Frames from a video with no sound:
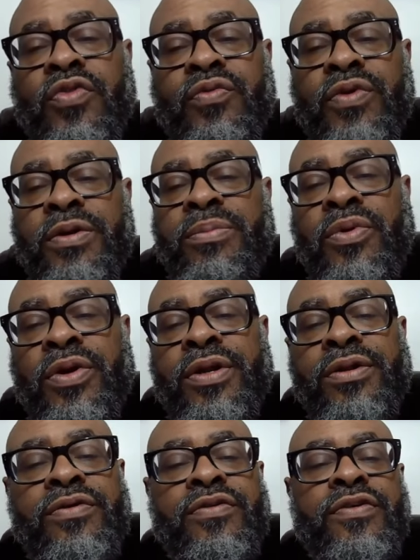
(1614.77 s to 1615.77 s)

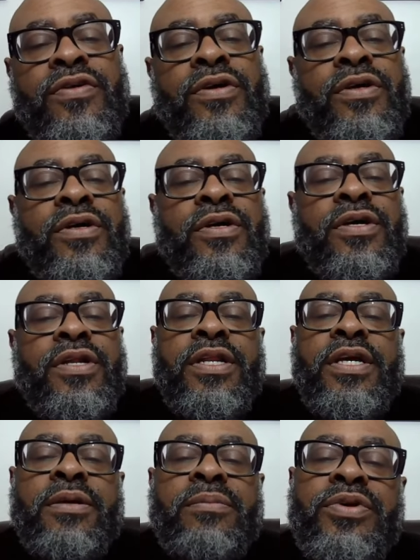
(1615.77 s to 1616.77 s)
three-pointers.
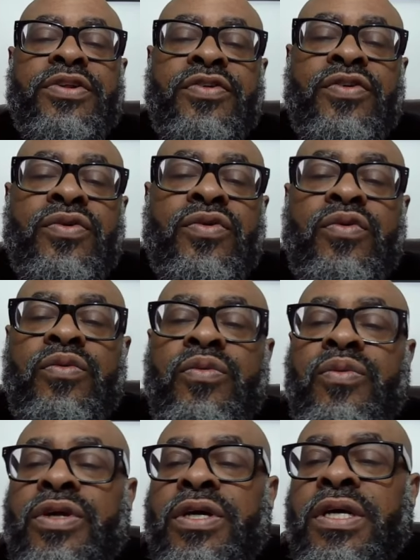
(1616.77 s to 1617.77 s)
Nick
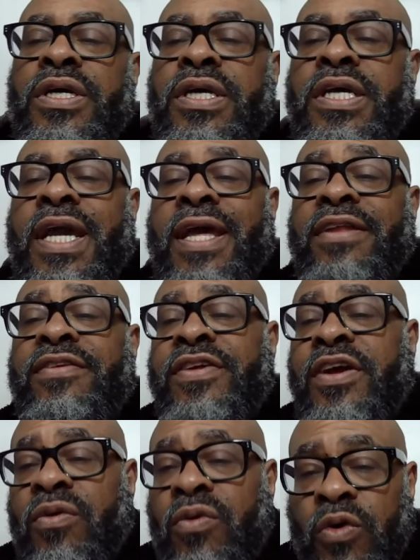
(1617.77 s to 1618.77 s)
Batum, he had
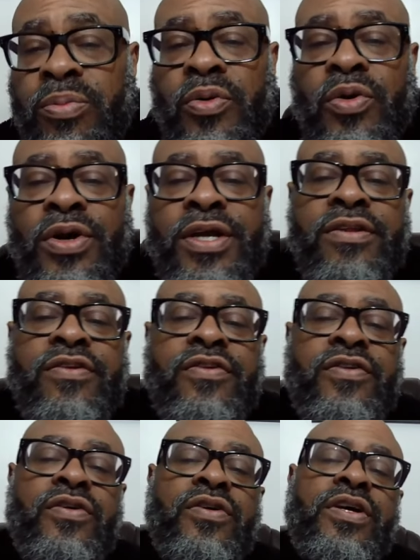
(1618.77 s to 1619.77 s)
0 points.